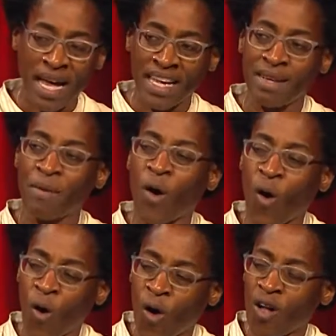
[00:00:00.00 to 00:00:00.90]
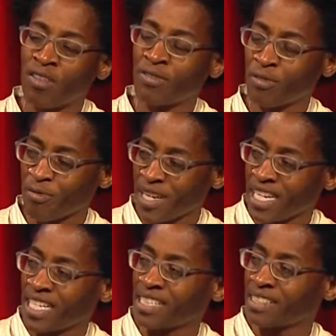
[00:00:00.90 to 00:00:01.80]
I am all for reading